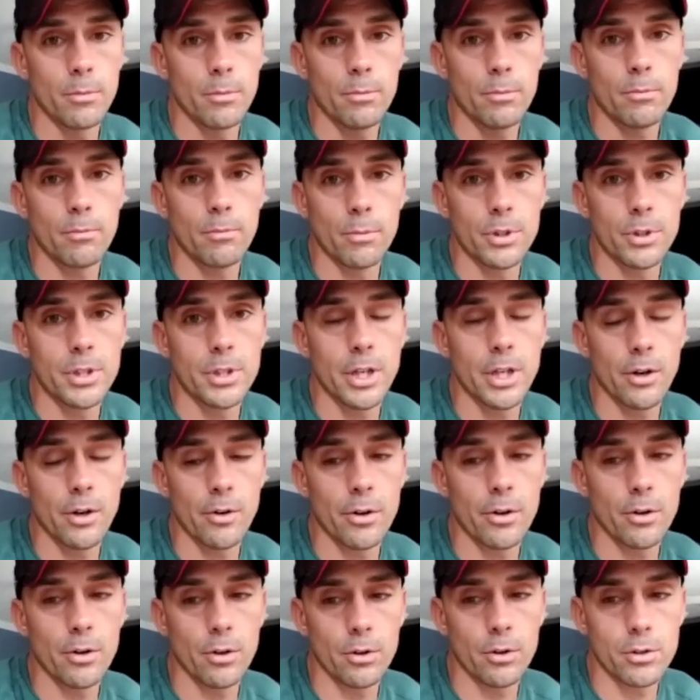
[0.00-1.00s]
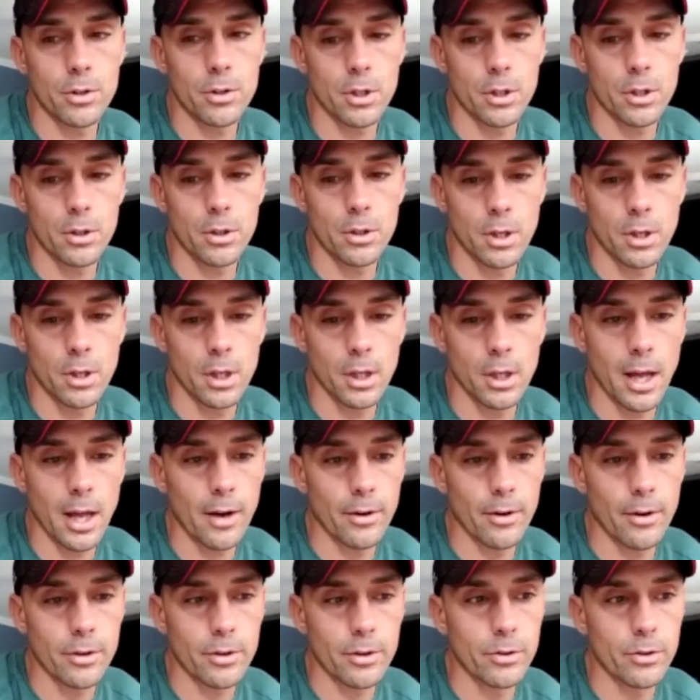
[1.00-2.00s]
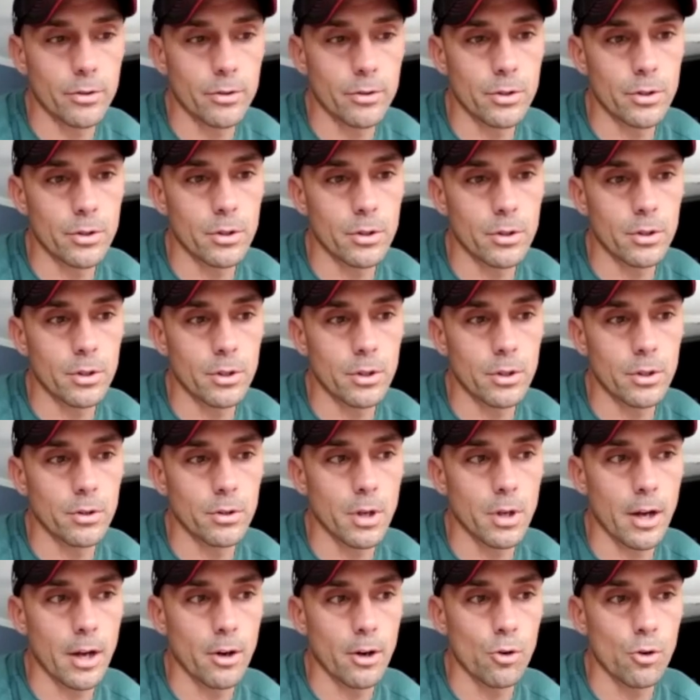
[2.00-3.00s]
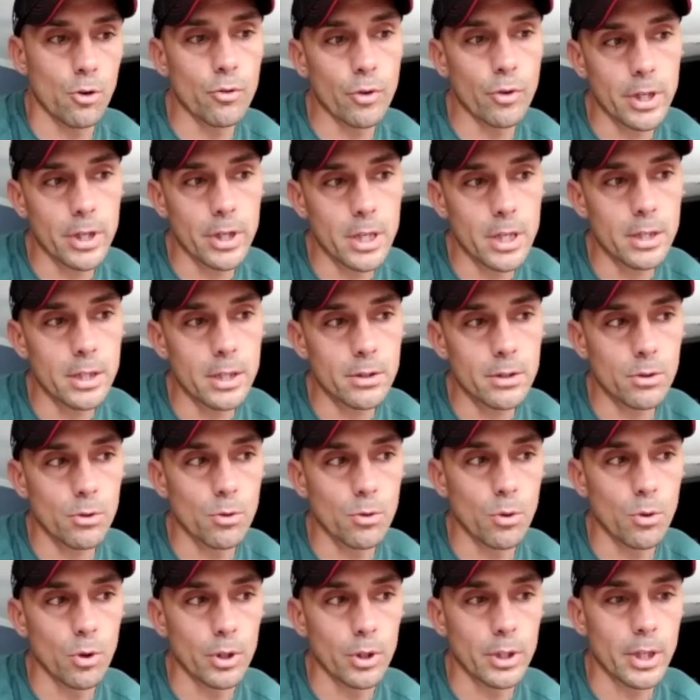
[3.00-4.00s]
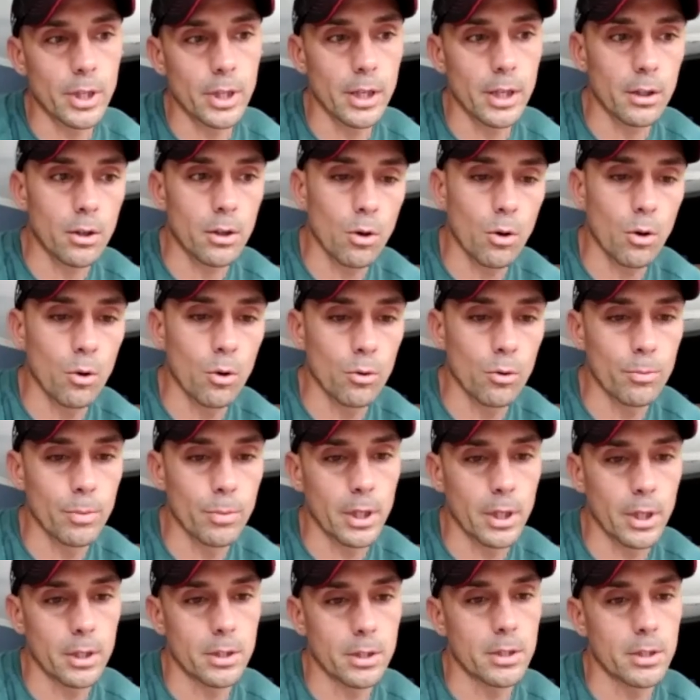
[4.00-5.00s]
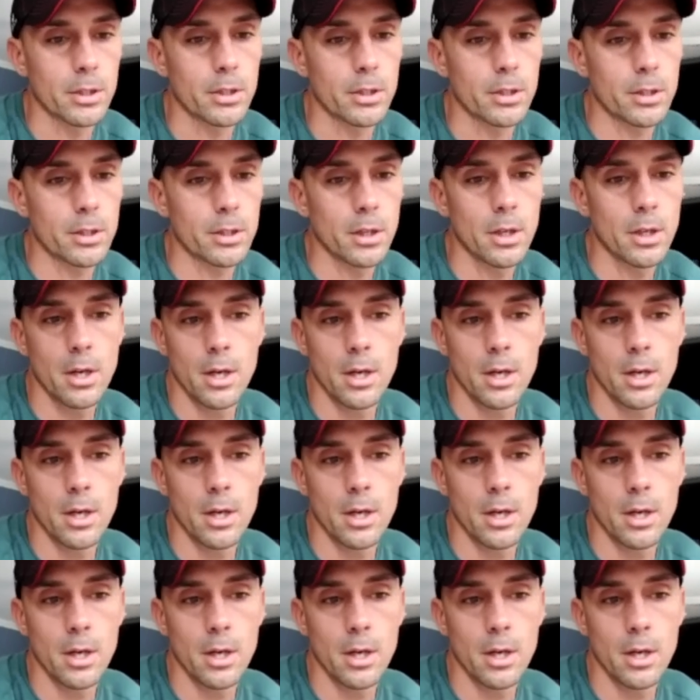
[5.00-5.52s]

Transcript: material to allow you to not overheat or get cold, because